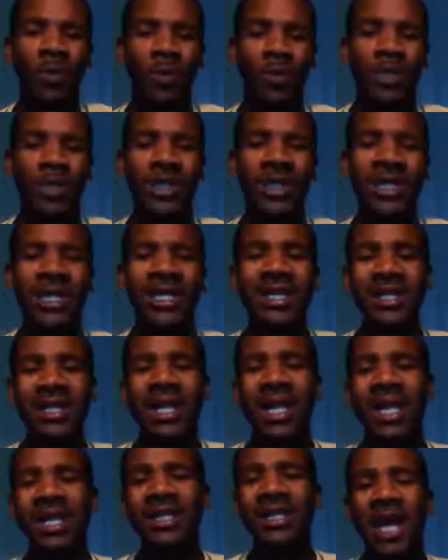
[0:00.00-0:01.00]
she
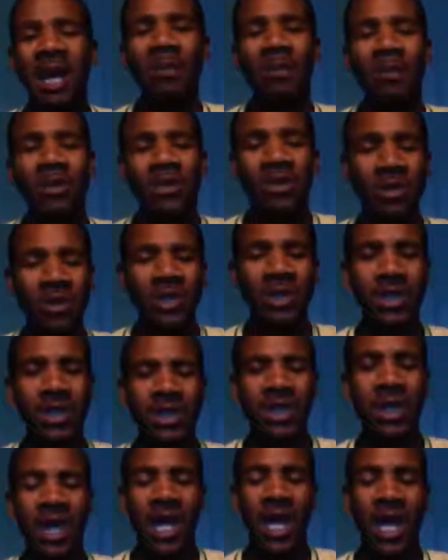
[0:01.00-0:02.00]
sees an
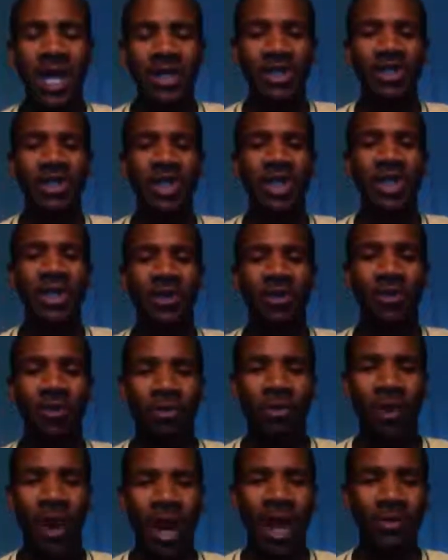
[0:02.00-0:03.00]
opportunity and she
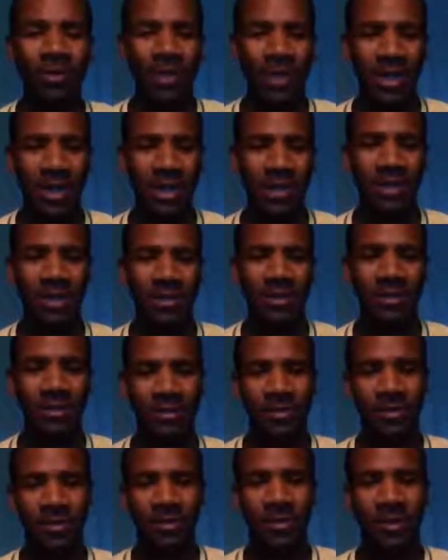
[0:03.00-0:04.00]
grabs it.
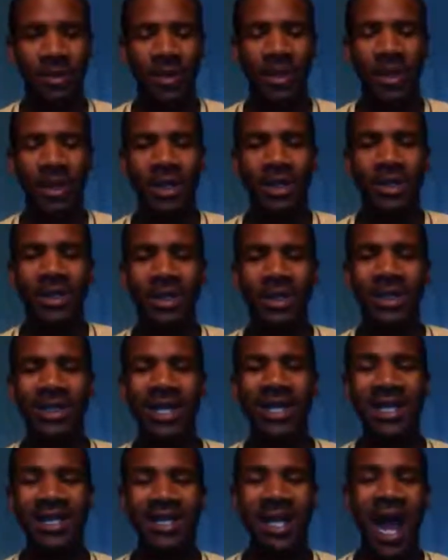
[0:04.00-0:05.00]
She
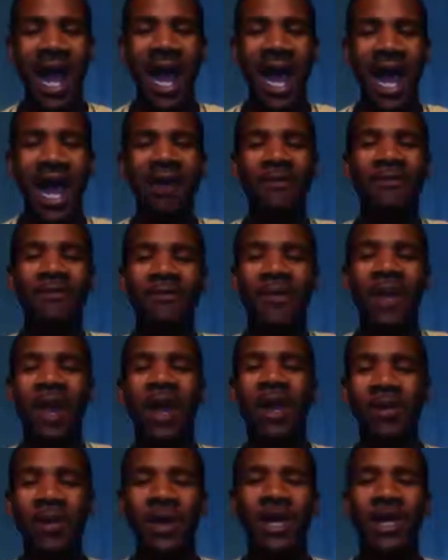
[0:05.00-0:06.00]
says, I'm
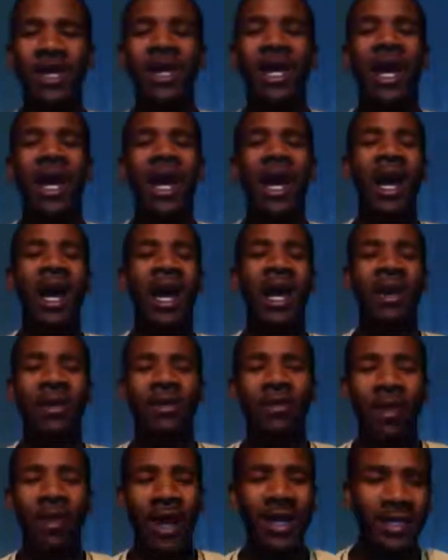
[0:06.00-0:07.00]
very
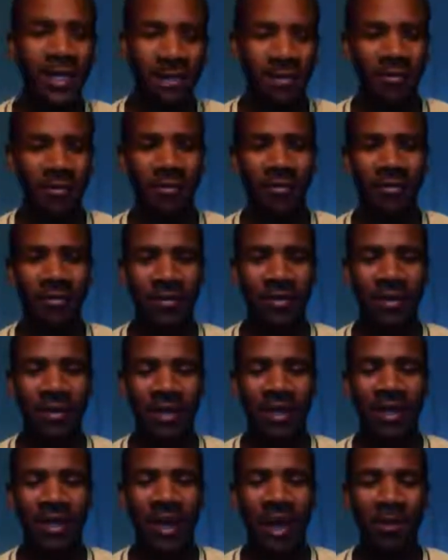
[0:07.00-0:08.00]
aggressive.
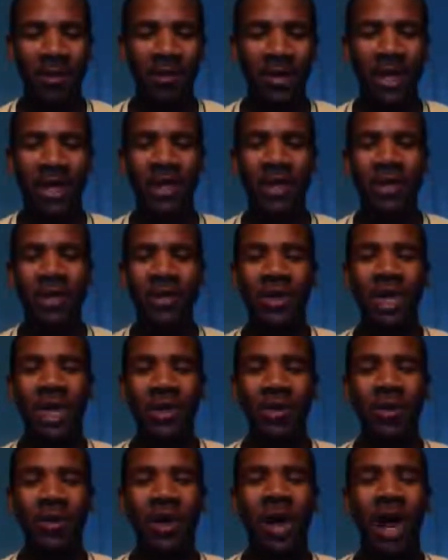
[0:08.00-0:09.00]
I'm going to go
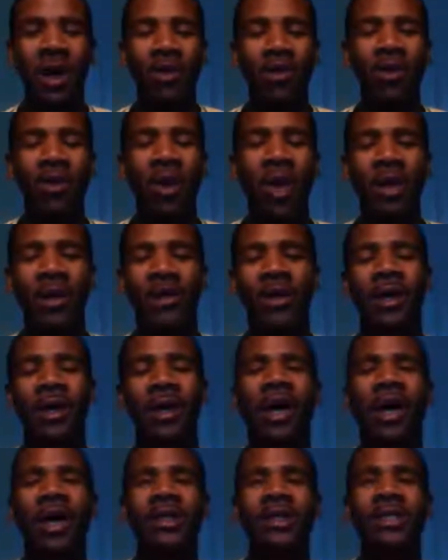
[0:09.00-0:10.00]
get what I want.
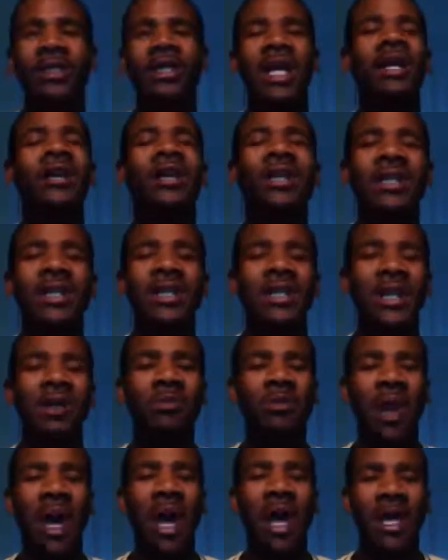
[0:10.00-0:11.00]
She's not going to
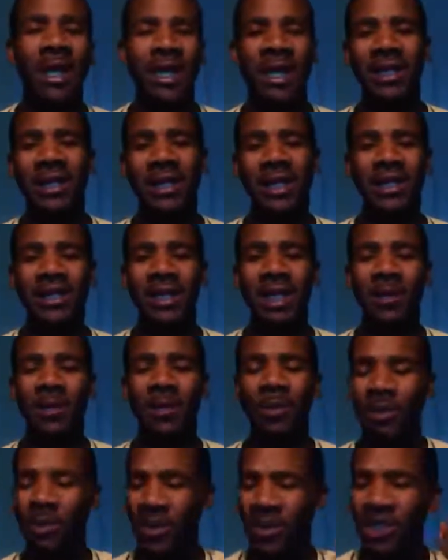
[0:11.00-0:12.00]
sit back and let things
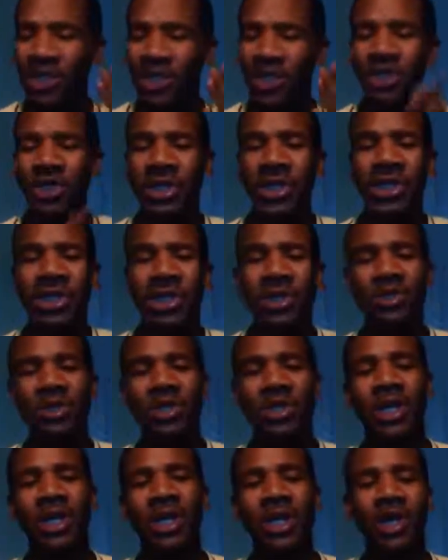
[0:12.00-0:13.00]
come, but when she sees them,
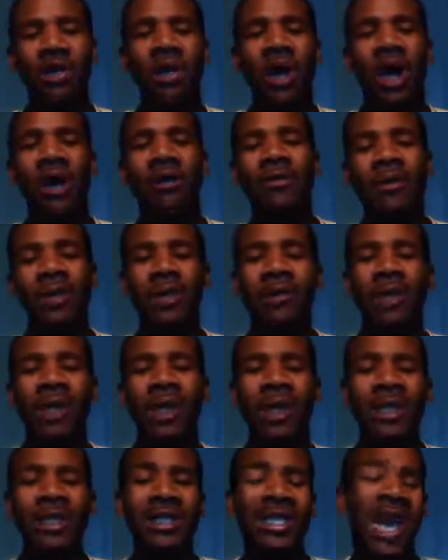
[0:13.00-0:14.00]
she's going to go after them.
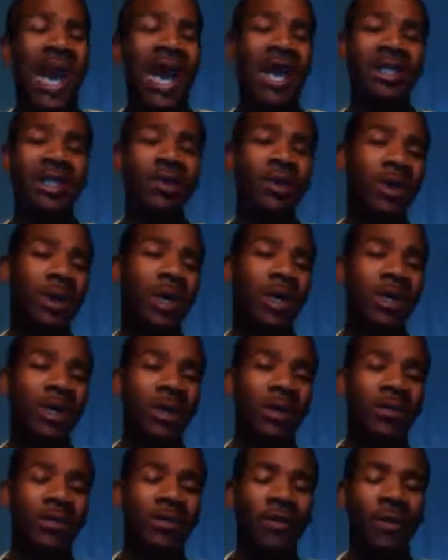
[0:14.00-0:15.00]
She actually went on a
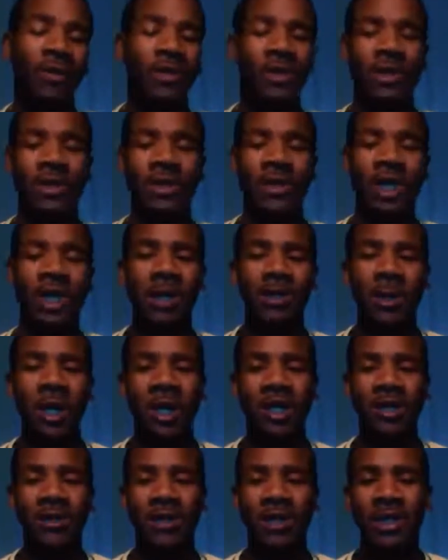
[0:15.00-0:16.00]
little further to talk
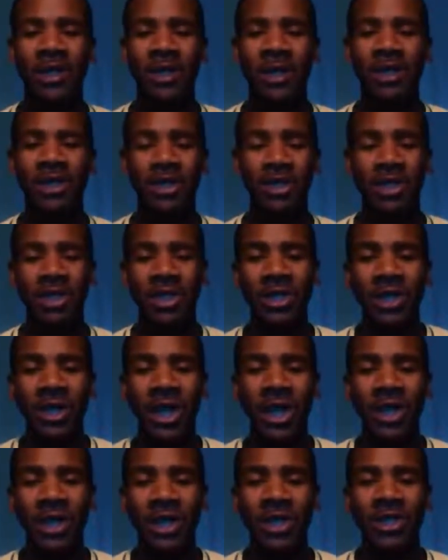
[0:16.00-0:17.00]
about some of the things that she
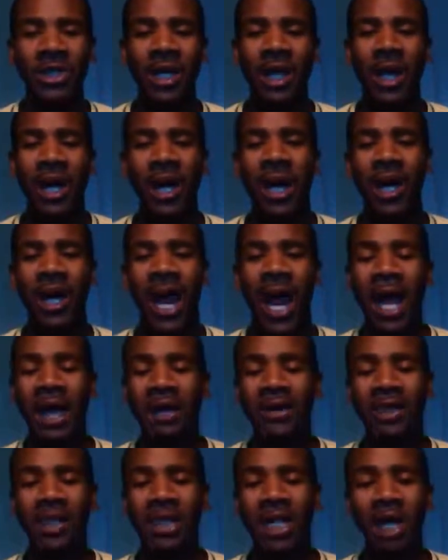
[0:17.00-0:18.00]
does on
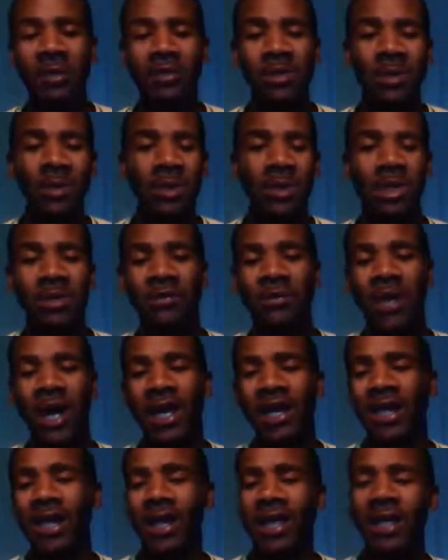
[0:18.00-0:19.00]
how she comes up with different
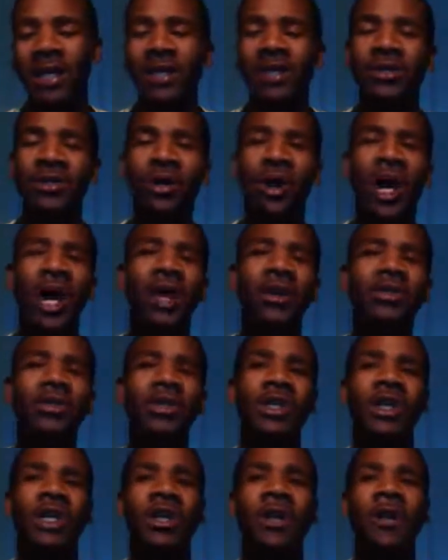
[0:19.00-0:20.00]
ideas or how
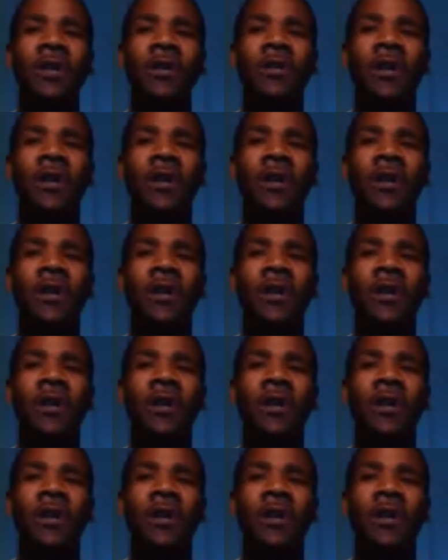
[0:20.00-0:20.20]
she,